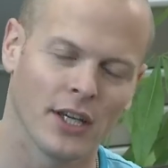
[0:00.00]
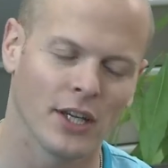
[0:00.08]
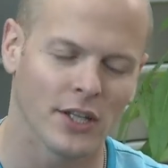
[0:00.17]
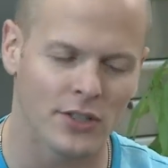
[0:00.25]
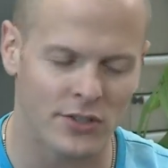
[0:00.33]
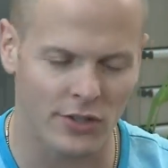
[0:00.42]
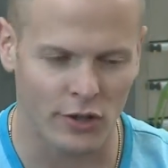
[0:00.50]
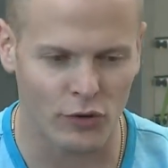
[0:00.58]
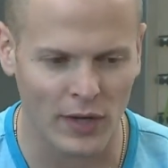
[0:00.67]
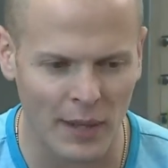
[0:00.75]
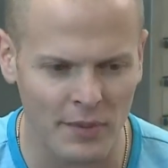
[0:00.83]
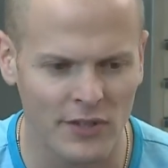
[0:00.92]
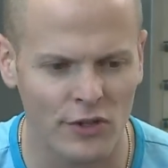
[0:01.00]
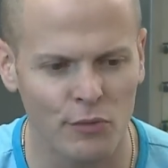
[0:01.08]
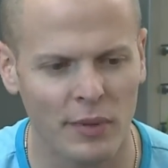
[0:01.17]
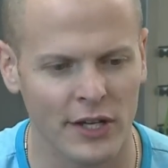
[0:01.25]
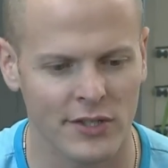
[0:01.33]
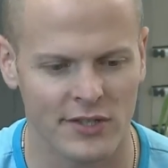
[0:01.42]
Right. So the crappy two
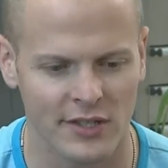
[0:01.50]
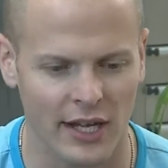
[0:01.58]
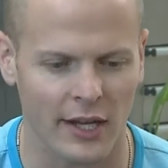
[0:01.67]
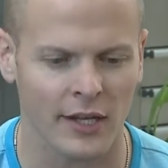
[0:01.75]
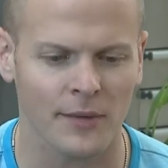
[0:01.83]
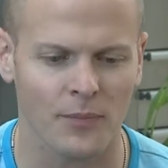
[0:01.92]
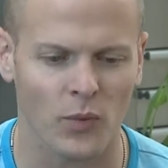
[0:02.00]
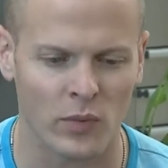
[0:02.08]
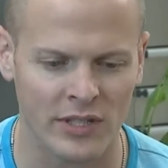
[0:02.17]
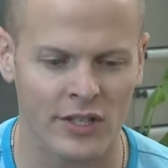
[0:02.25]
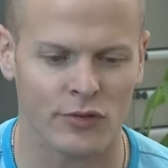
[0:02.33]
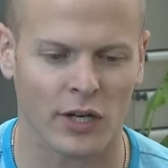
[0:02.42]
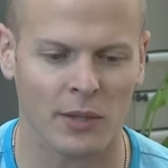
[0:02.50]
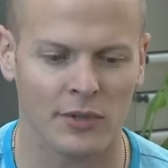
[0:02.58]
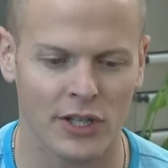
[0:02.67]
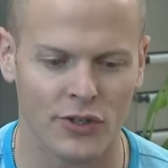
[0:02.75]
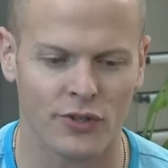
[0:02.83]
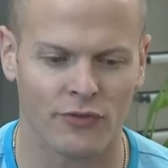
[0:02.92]
pages a day was his
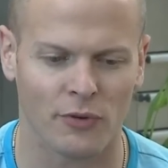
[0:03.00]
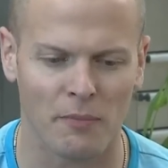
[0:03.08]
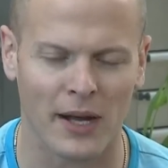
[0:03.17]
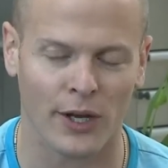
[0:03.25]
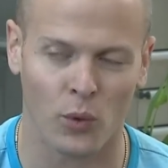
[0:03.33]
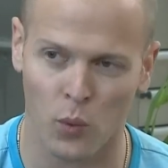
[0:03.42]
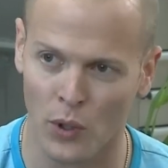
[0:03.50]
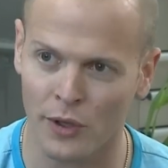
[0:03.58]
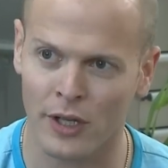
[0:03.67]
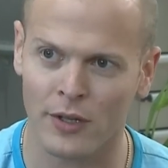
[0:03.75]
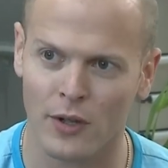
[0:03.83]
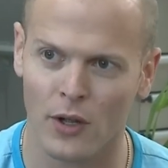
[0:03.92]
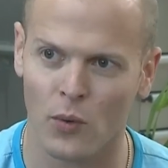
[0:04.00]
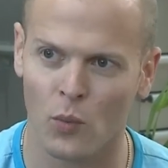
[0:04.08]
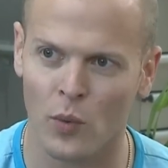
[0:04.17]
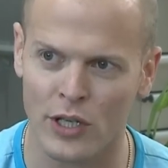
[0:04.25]
recommendation for my quota, right.